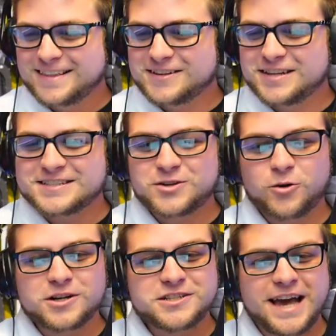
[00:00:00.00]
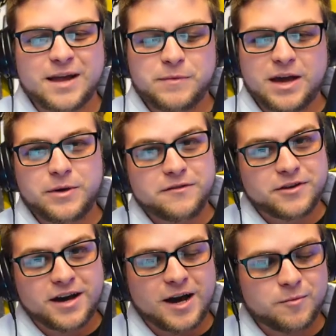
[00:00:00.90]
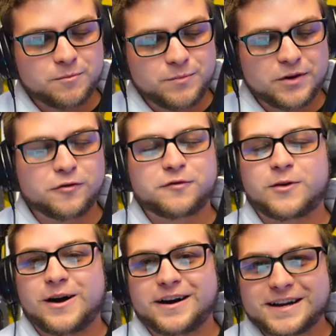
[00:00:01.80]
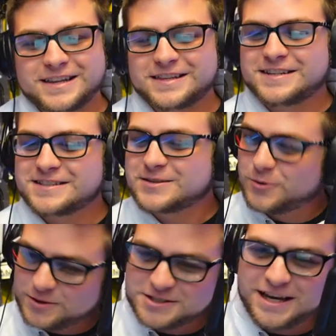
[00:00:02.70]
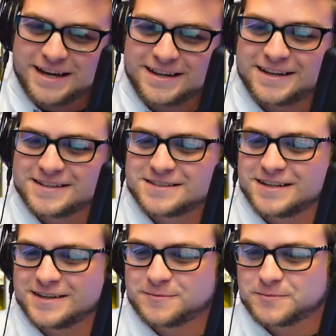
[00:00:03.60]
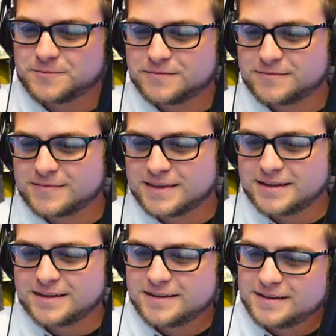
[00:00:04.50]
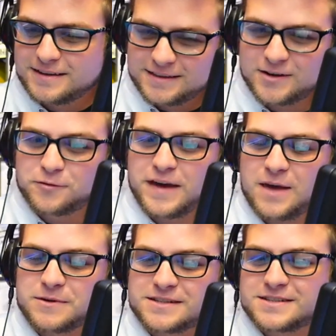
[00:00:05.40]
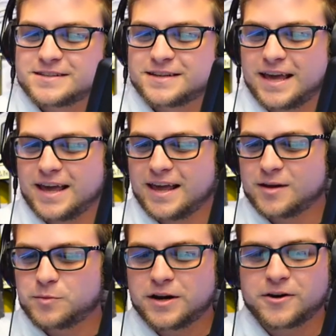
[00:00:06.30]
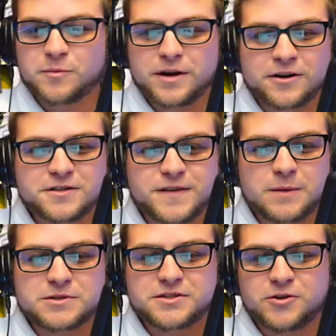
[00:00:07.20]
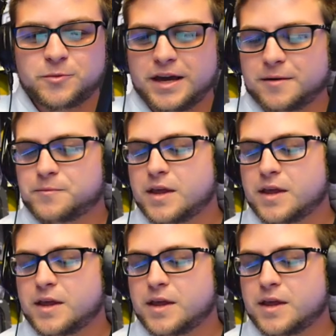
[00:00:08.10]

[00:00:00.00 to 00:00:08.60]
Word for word: the Discord chat, man, we even got Bill Frog in the Discord chat. It is lit. Little famous and, and Beardy. Beardy's famous too, man.